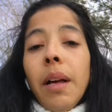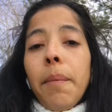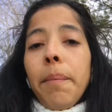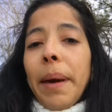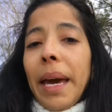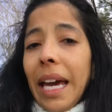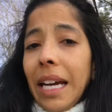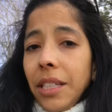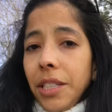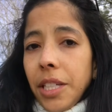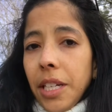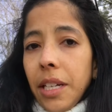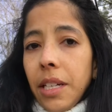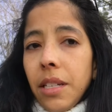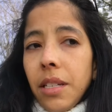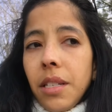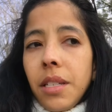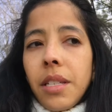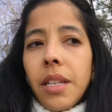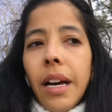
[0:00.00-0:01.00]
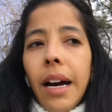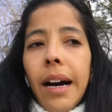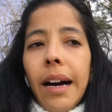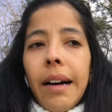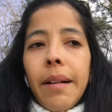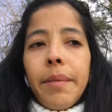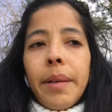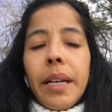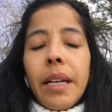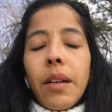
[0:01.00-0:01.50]
Patients
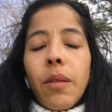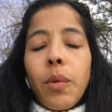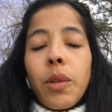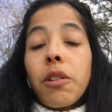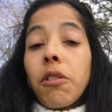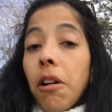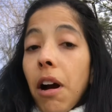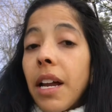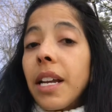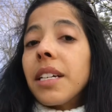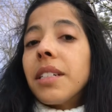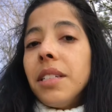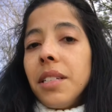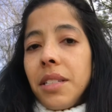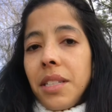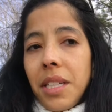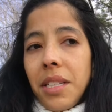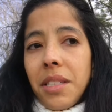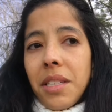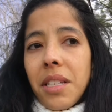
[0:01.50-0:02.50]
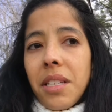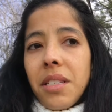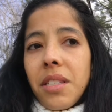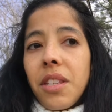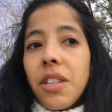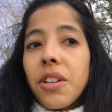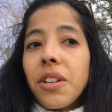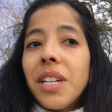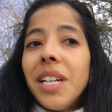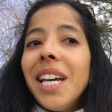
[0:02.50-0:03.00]
with chronic diseases,
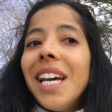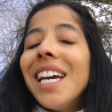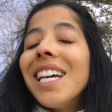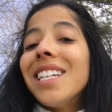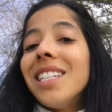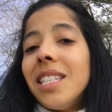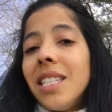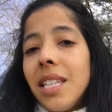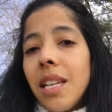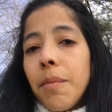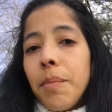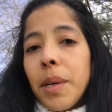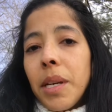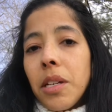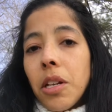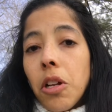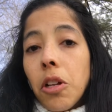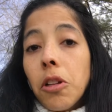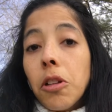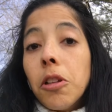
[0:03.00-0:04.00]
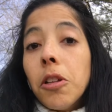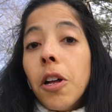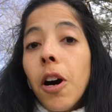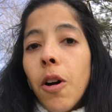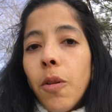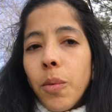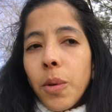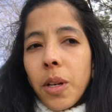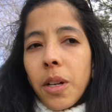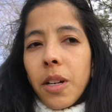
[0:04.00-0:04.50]
they're going to exhibit
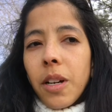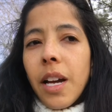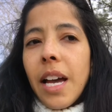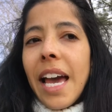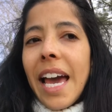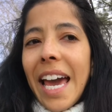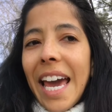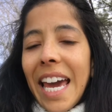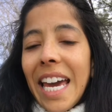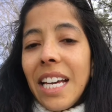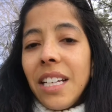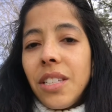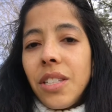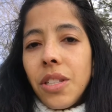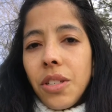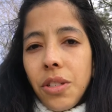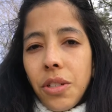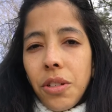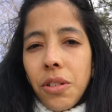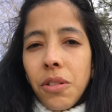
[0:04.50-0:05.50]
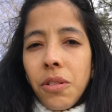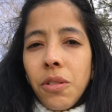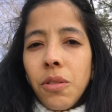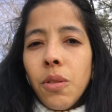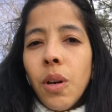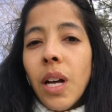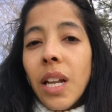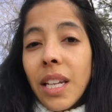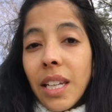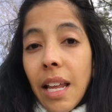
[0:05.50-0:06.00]
lower ACE2
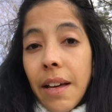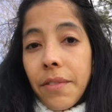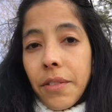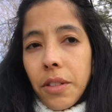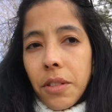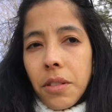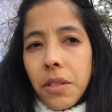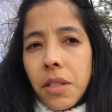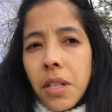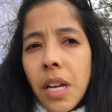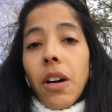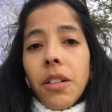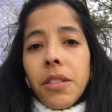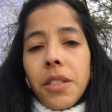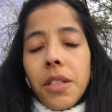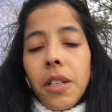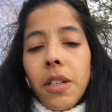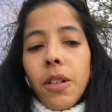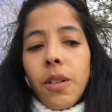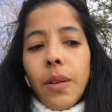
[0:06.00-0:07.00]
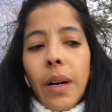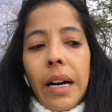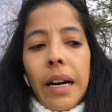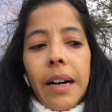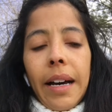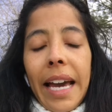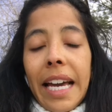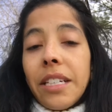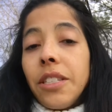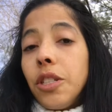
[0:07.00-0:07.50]
levels. Also,
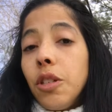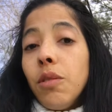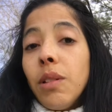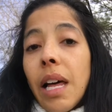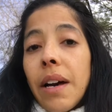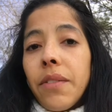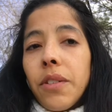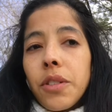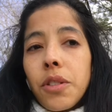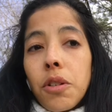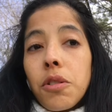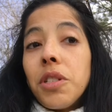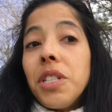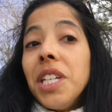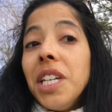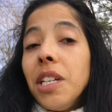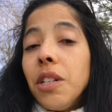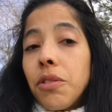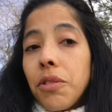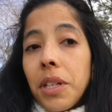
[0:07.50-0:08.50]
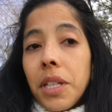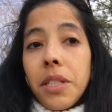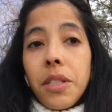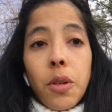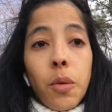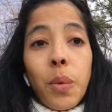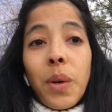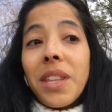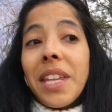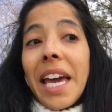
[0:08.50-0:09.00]
ACE2 levels are decreased
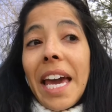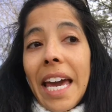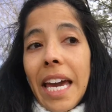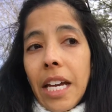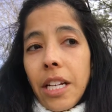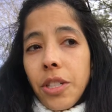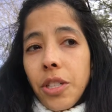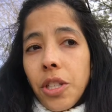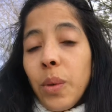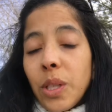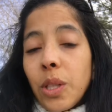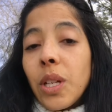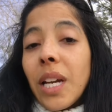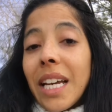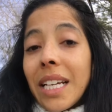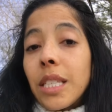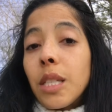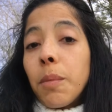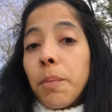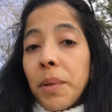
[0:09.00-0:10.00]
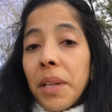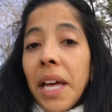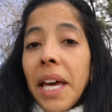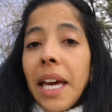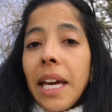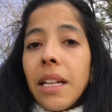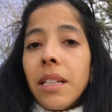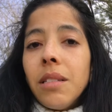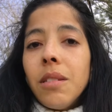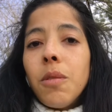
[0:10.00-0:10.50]
with age, which
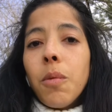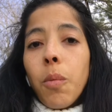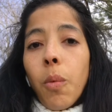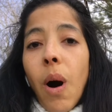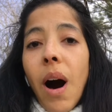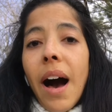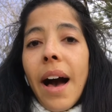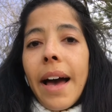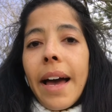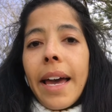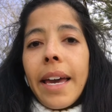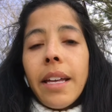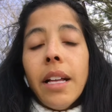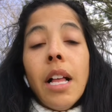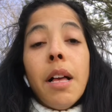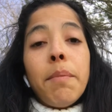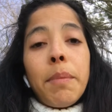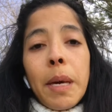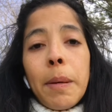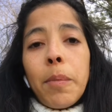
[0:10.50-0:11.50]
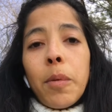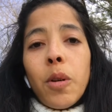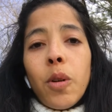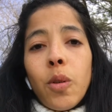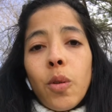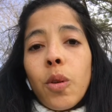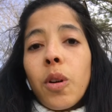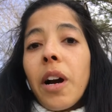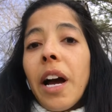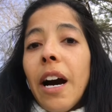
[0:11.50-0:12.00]
explains why people who
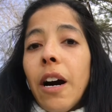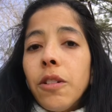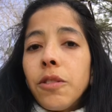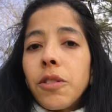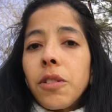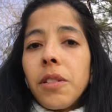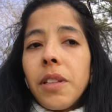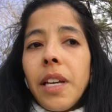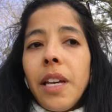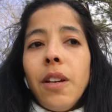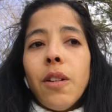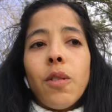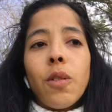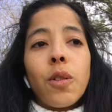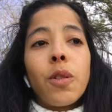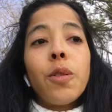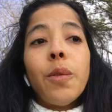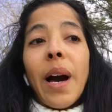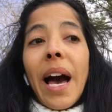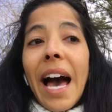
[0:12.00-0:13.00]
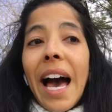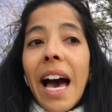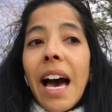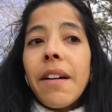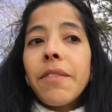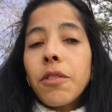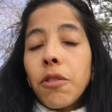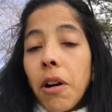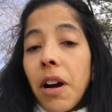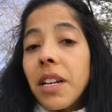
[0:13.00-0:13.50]
are elderly or who
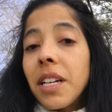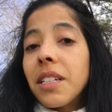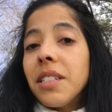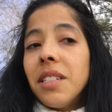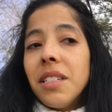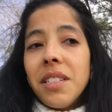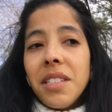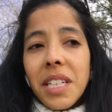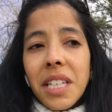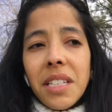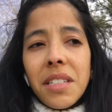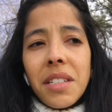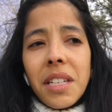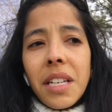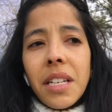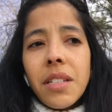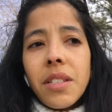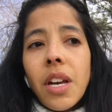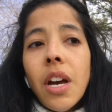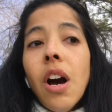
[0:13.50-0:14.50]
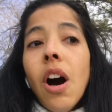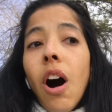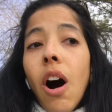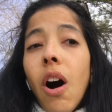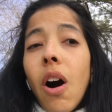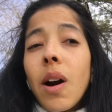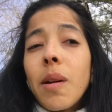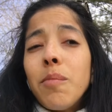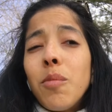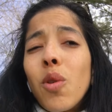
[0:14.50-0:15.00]
have chronic diseases
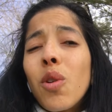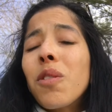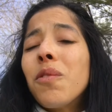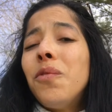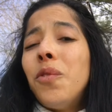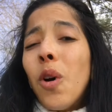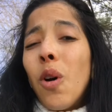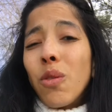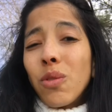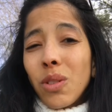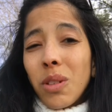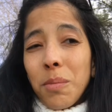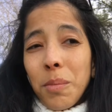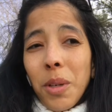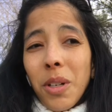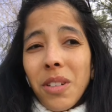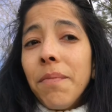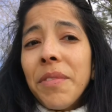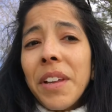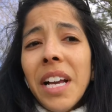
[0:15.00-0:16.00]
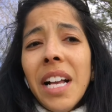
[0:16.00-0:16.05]
are more vulnerable.